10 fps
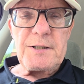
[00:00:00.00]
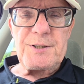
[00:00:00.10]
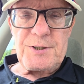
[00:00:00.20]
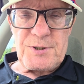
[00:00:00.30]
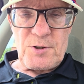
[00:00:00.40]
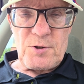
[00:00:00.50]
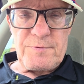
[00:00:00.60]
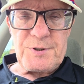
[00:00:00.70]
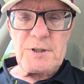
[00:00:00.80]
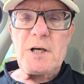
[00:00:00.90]

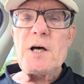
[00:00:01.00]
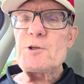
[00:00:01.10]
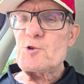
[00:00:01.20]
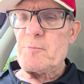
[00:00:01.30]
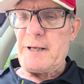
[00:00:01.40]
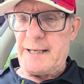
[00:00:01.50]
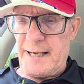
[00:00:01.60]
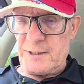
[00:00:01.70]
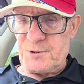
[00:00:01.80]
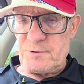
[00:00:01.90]
deserves to be
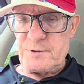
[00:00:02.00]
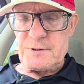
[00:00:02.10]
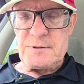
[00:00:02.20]
canceled.